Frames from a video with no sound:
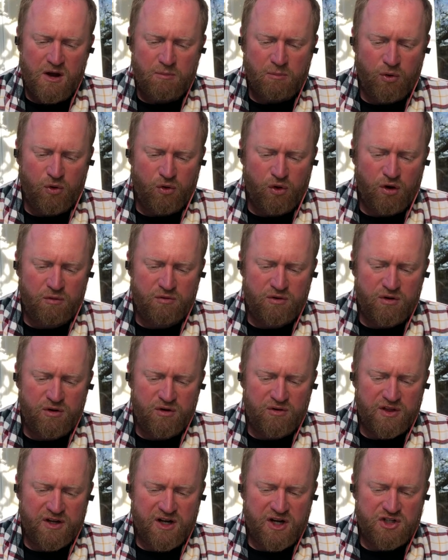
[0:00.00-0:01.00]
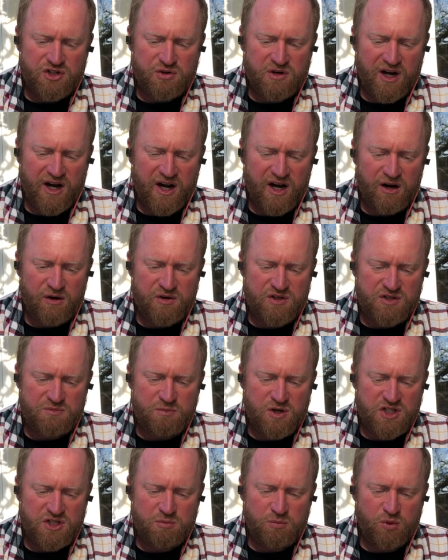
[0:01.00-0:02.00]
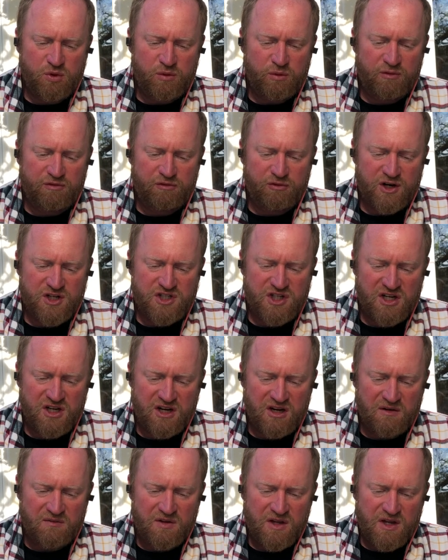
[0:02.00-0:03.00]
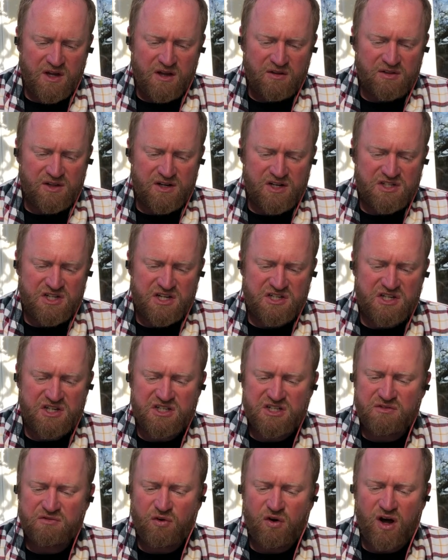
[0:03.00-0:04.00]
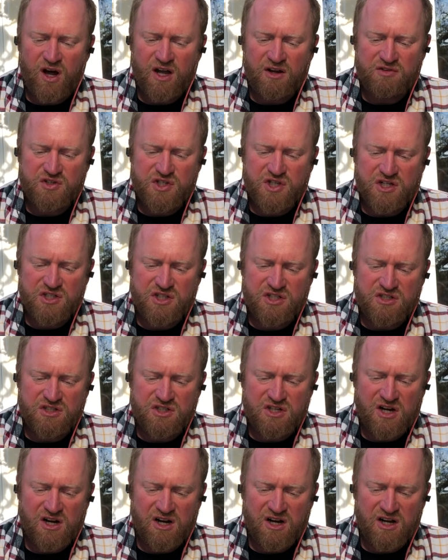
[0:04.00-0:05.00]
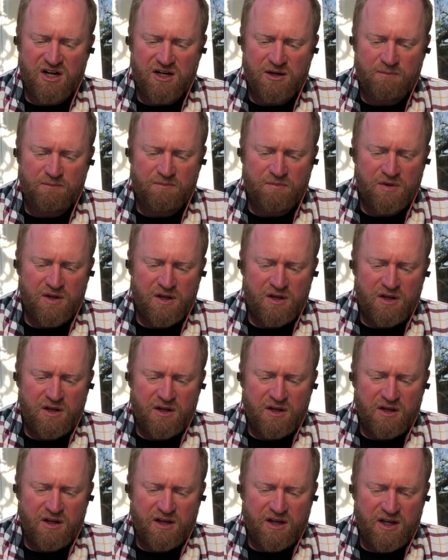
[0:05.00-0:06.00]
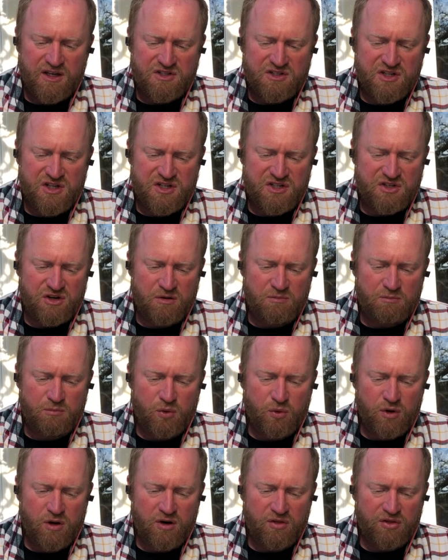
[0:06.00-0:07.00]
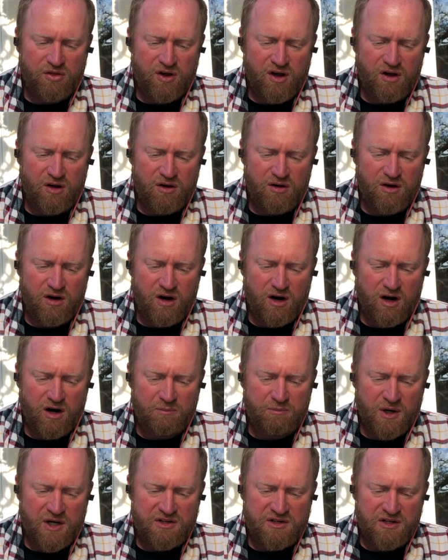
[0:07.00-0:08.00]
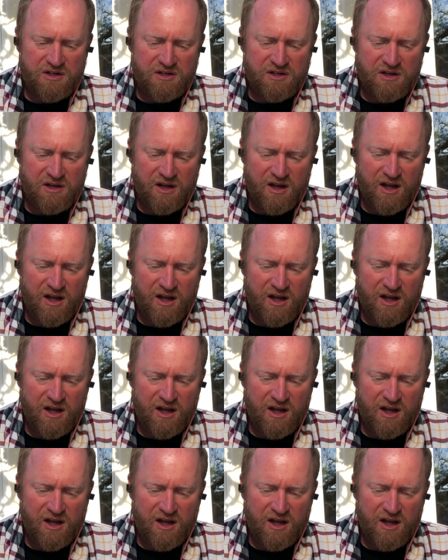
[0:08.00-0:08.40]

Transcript: Moreover, the country air is much more refreshing. The necessities of life, such a time as this, are more abundant,